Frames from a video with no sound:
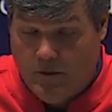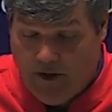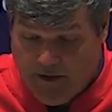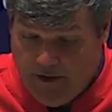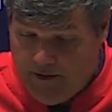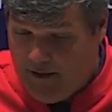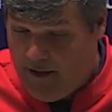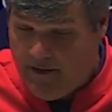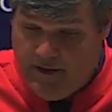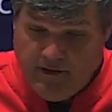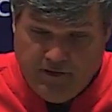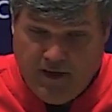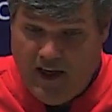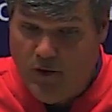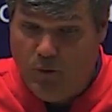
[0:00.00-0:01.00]
And
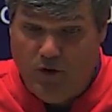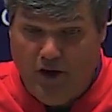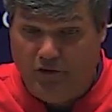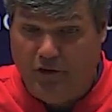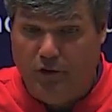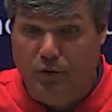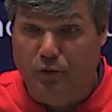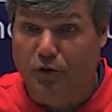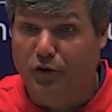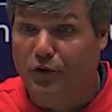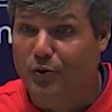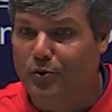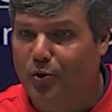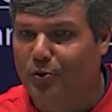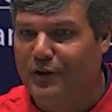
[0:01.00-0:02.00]
that's kind of what I was alluding
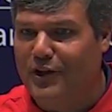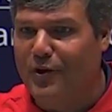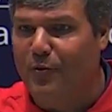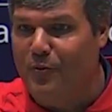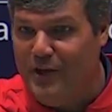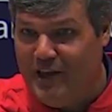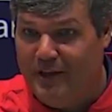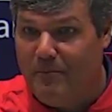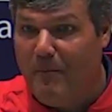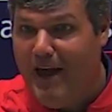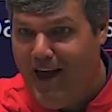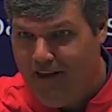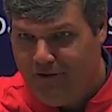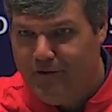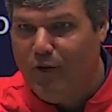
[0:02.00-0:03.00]
to. Don't let a win
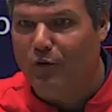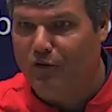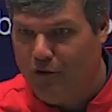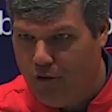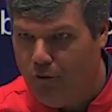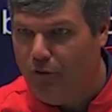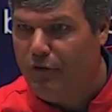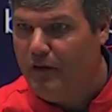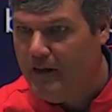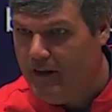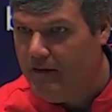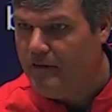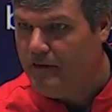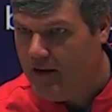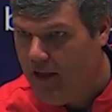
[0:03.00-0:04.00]
mask those little
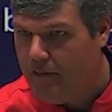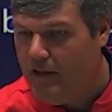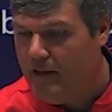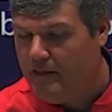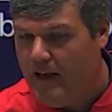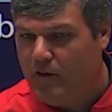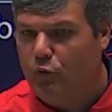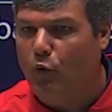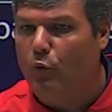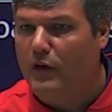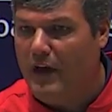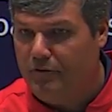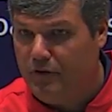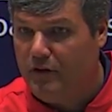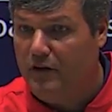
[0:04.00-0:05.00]
things, and I think that's what we
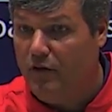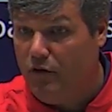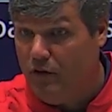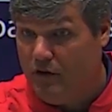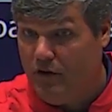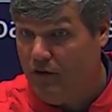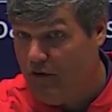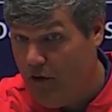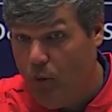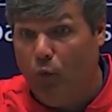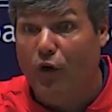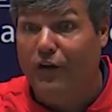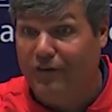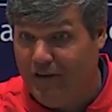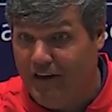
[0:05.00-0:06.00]
have to continue, because it
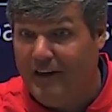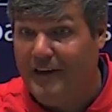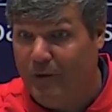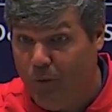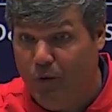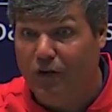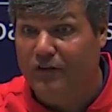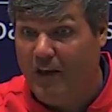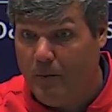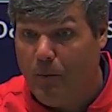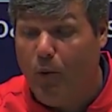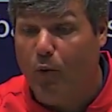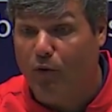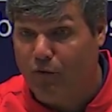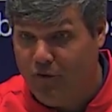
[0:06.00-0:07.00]
was a
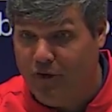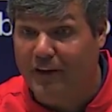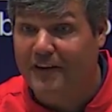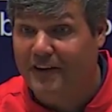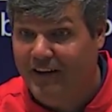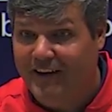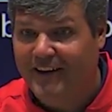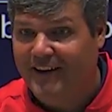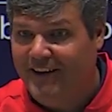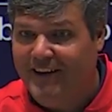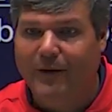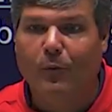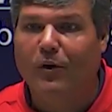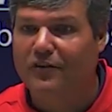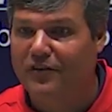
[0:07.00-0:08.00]
poor fit.
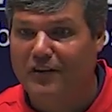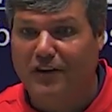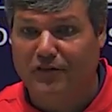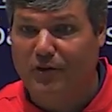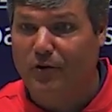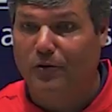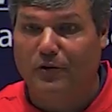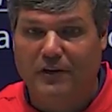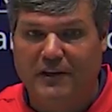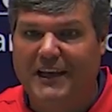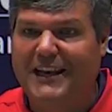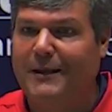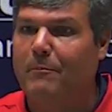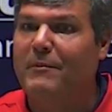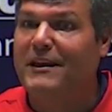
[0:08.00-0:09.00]
It wasn't necessarily
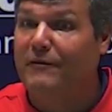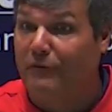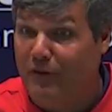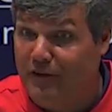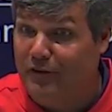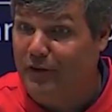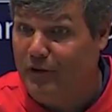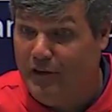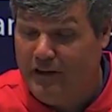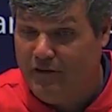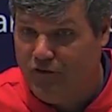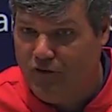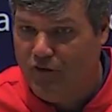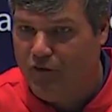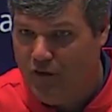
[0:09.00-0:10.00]
getting beat physically.
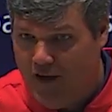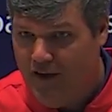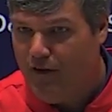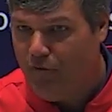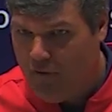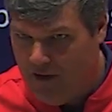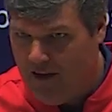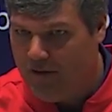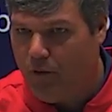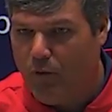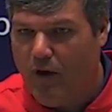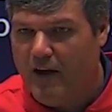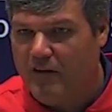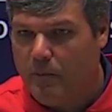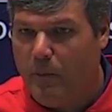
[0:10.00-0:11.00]
It's just fitting the
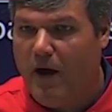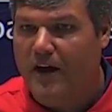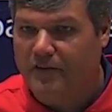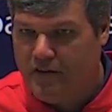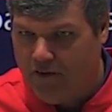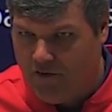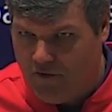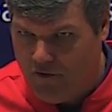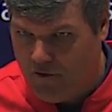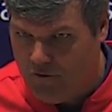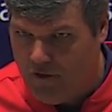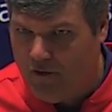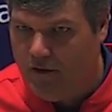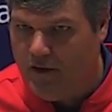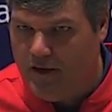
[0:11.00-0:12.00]
right spots
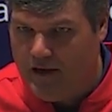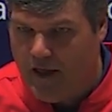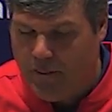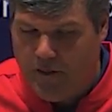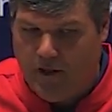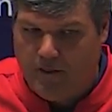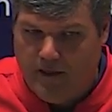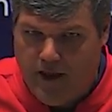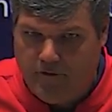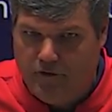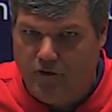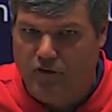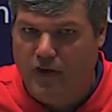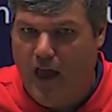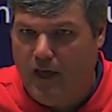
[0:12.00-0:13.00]
consistently, and I think that's
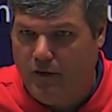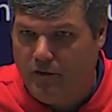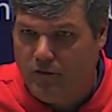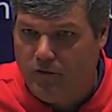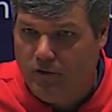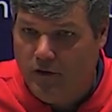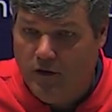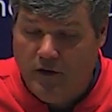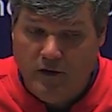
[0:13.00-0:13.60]
the challenge.